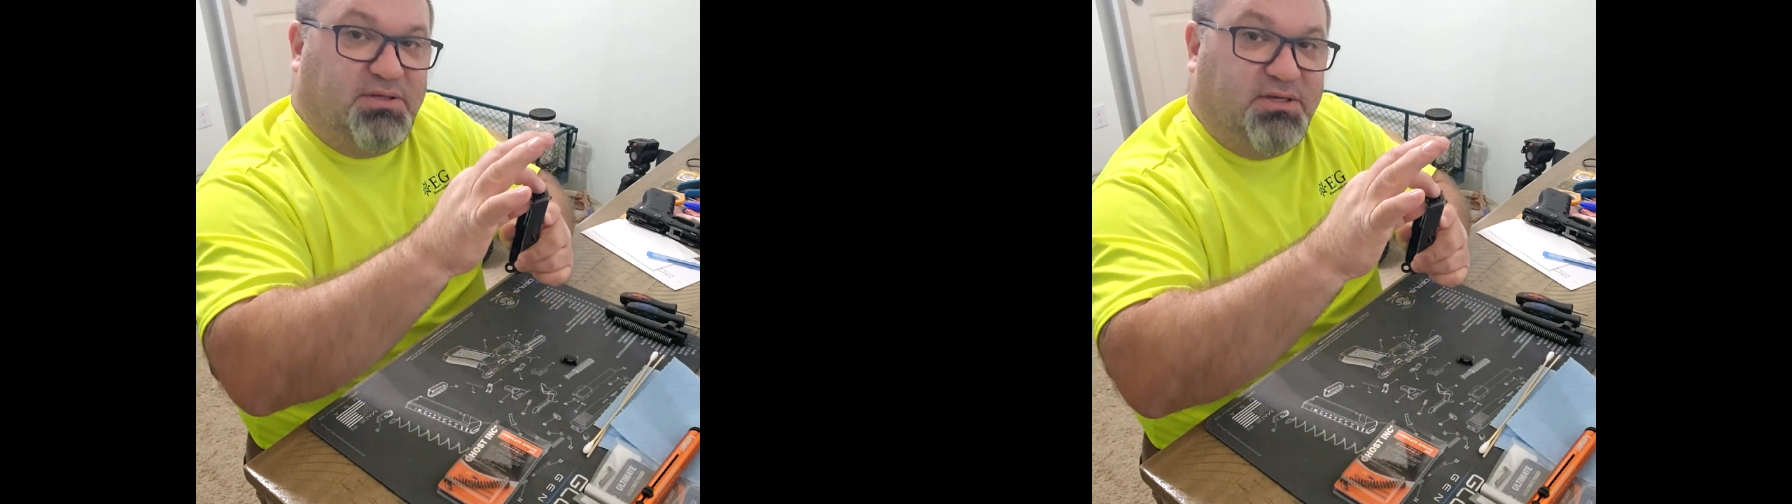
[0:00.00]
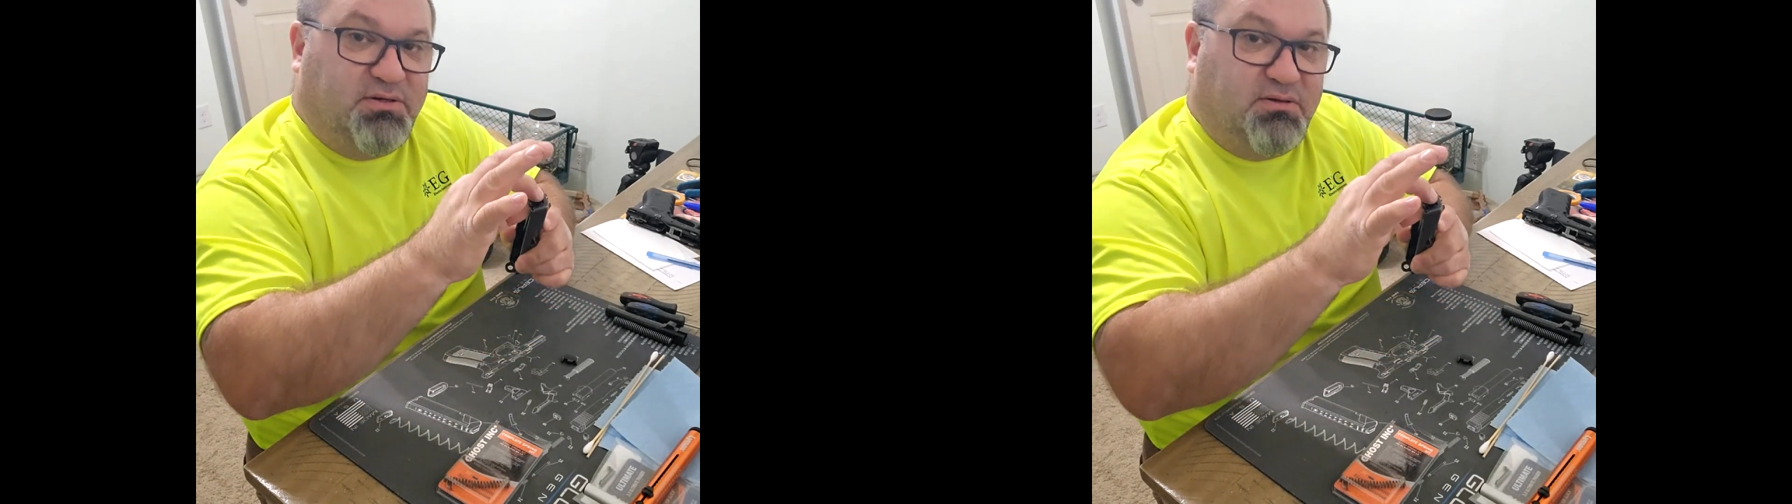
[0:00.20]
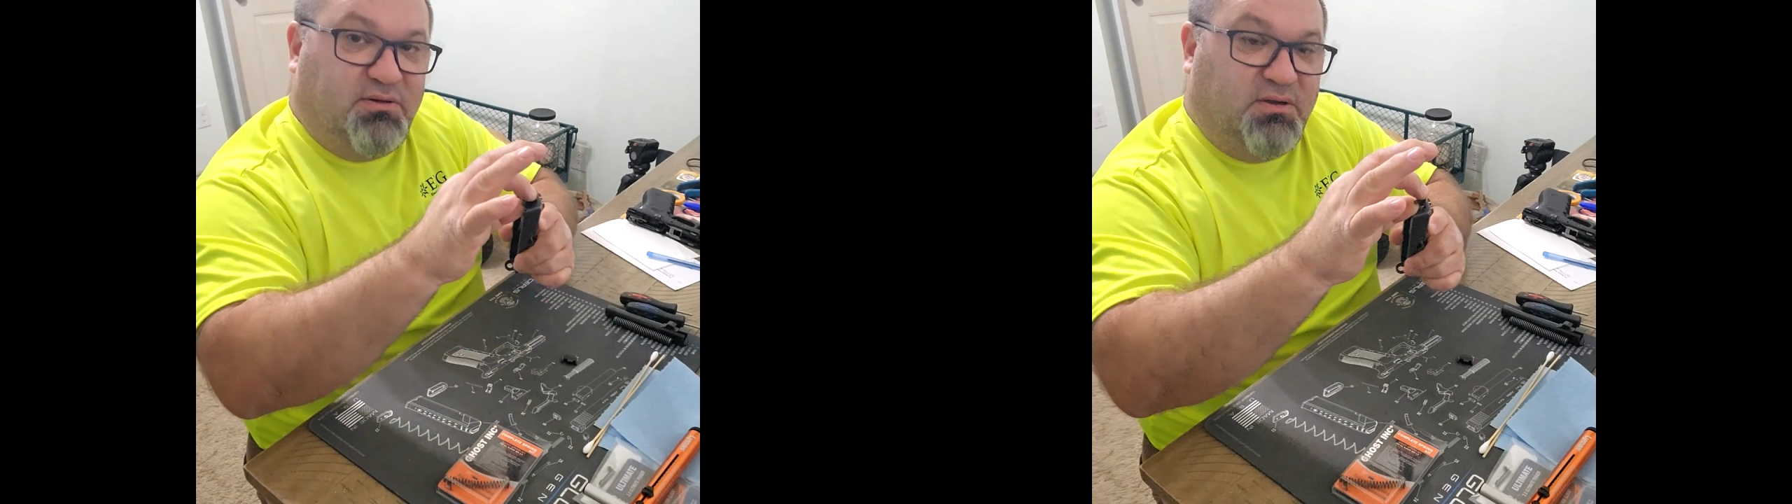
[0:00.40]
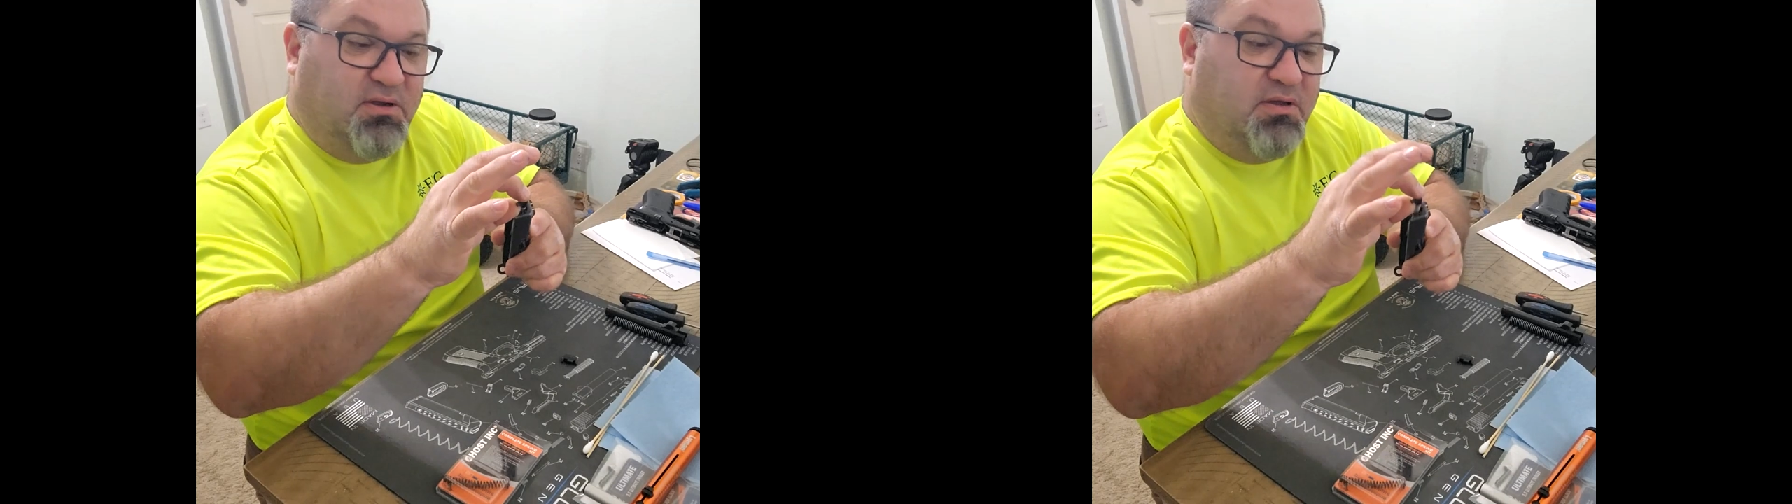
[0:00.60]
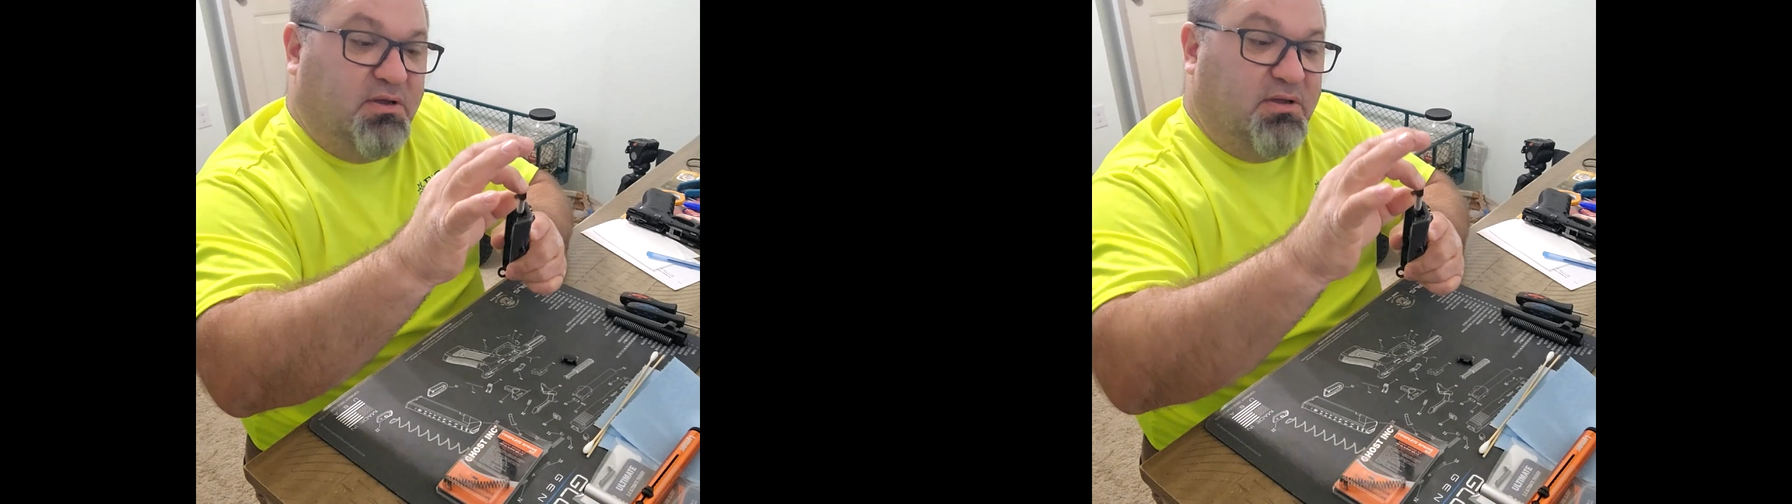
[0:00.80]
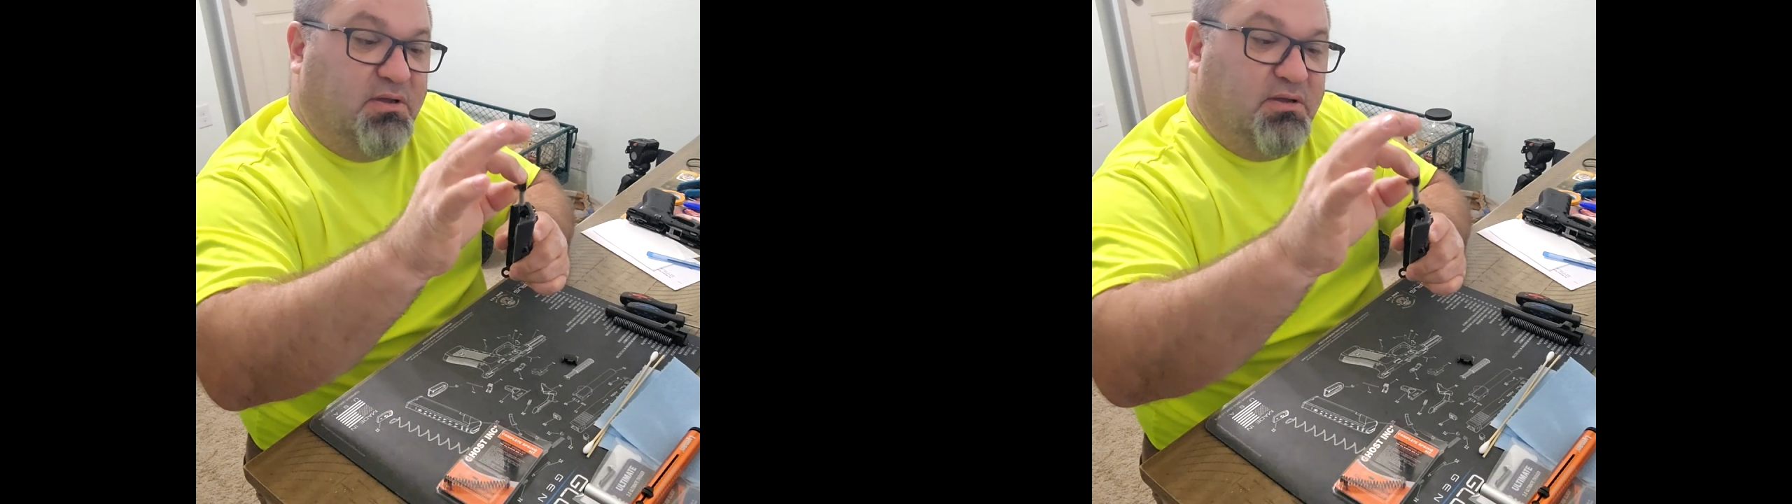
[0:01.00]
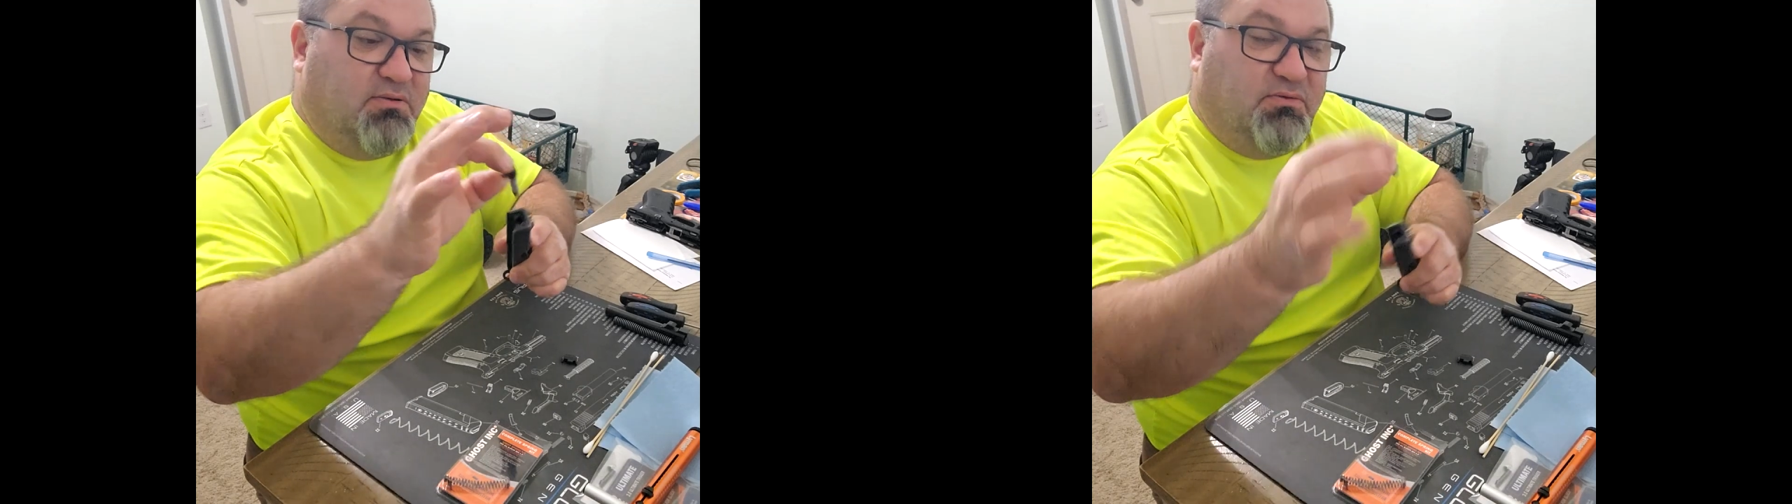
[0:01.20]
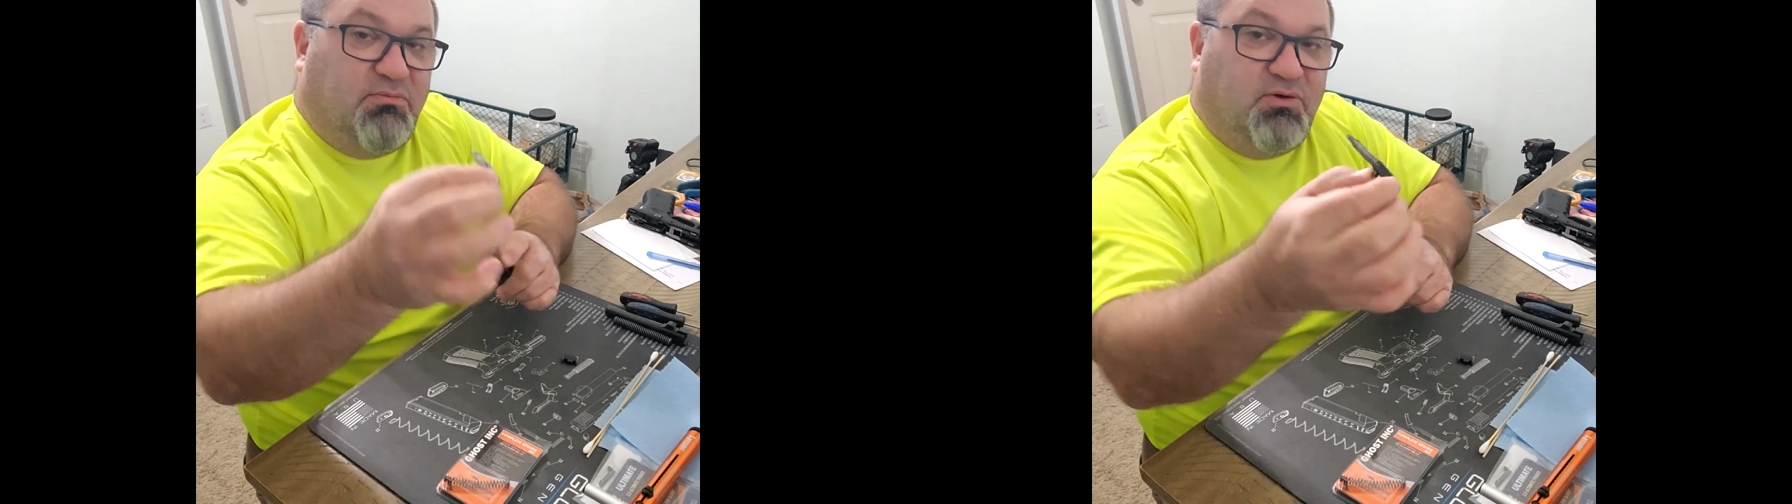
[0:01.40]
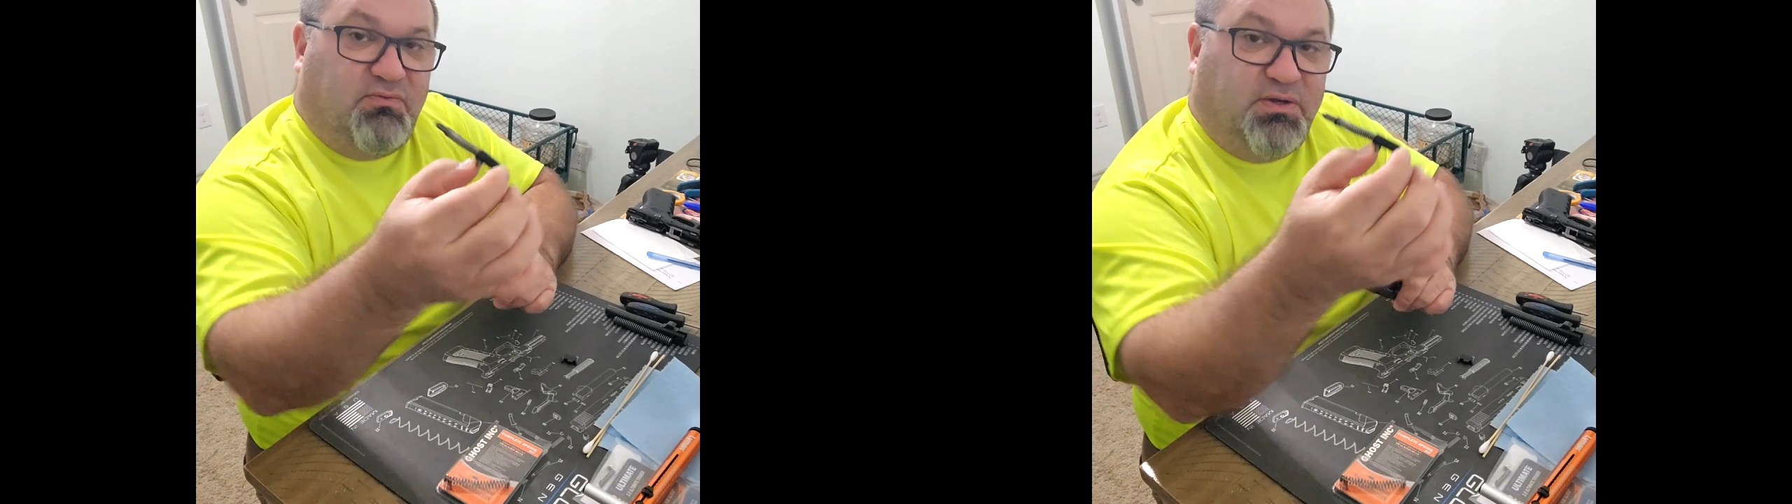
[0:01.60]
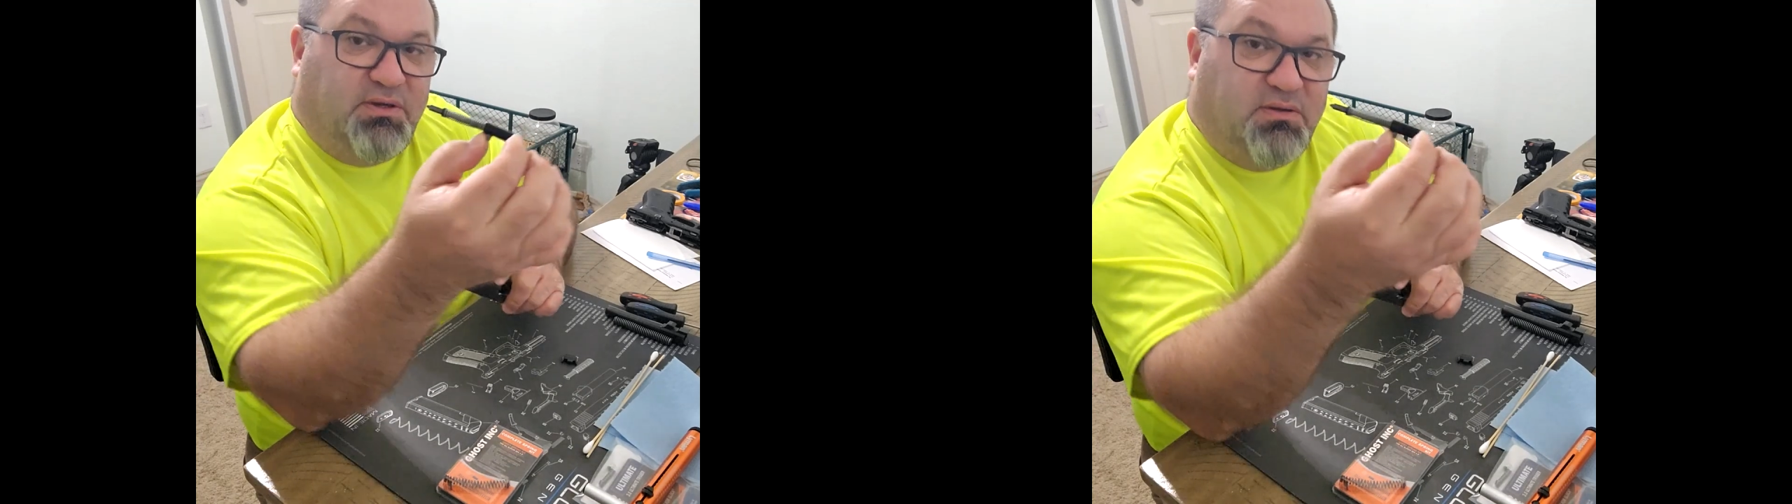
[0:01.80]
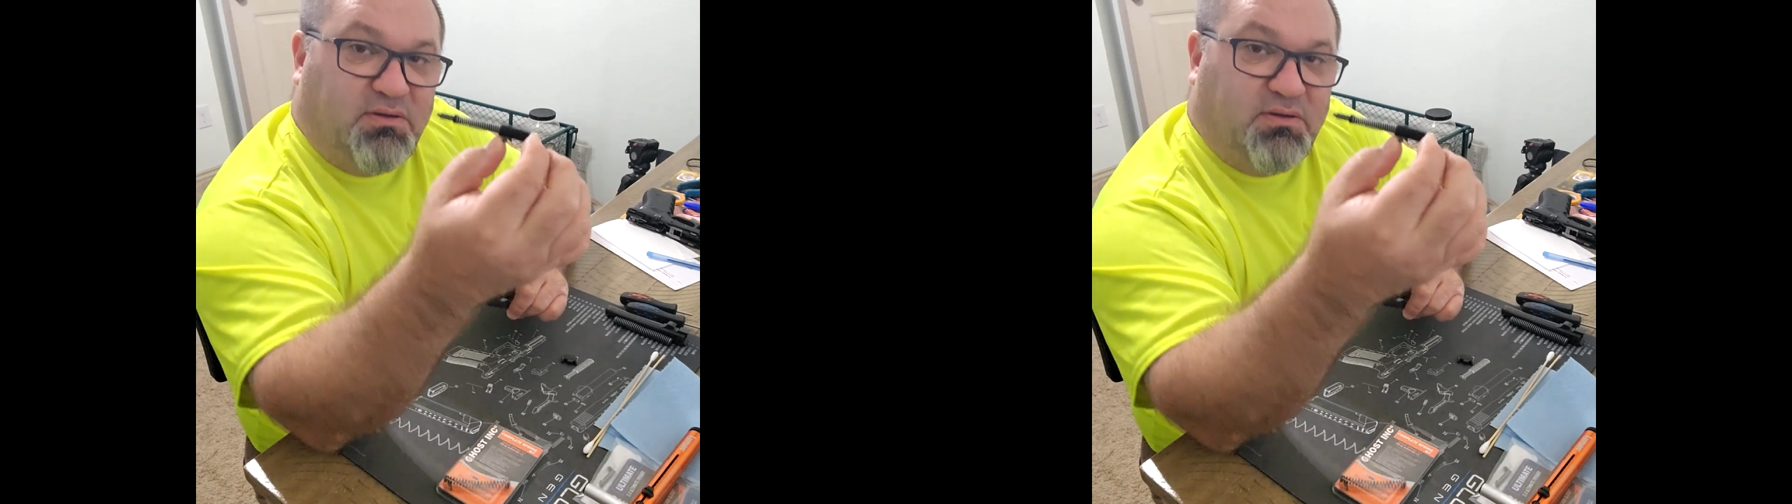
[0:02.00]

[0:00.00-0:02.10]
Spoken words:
here, remove it.